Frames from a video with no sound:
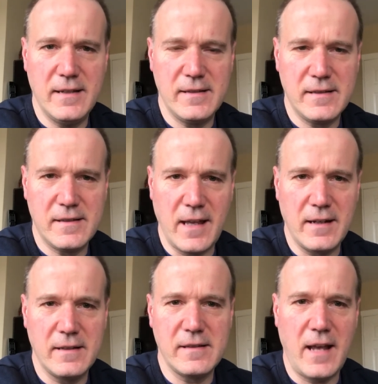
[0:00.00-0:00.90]

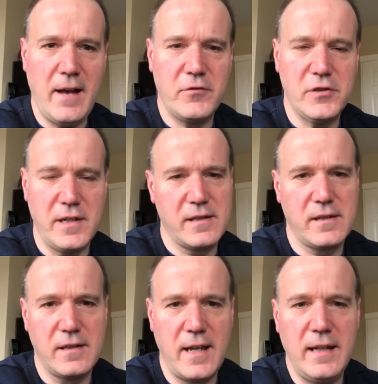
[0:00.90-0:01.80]
sentence after Jesus
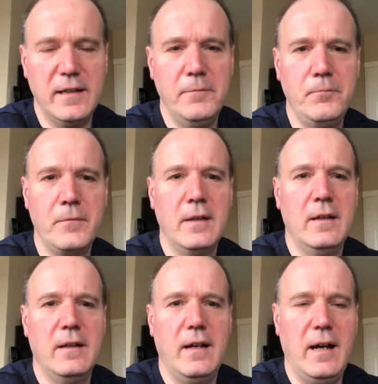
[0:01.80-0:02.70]
has healed him
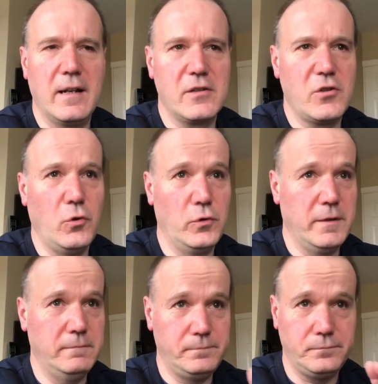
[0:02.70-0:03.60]
and has told
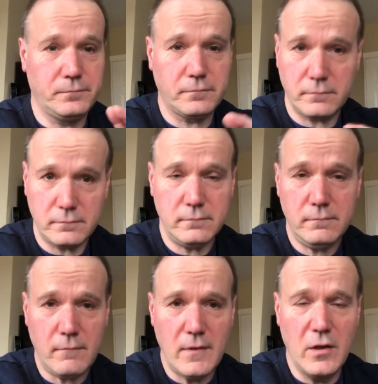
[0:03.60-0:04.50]
him,
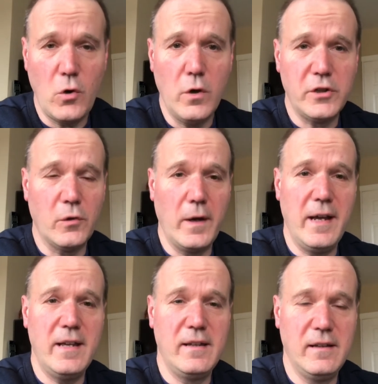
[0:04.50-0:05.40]
go on your
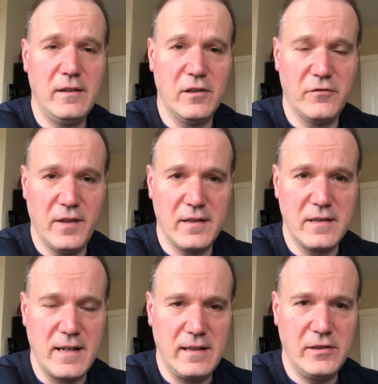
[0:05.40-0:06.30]
way, your faith has
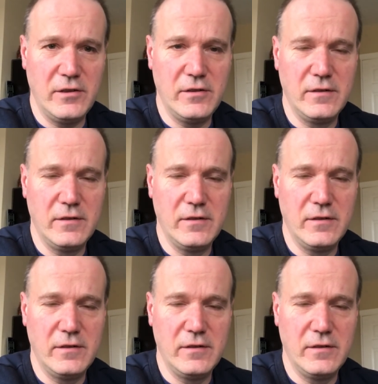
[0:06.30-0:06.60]
healed you.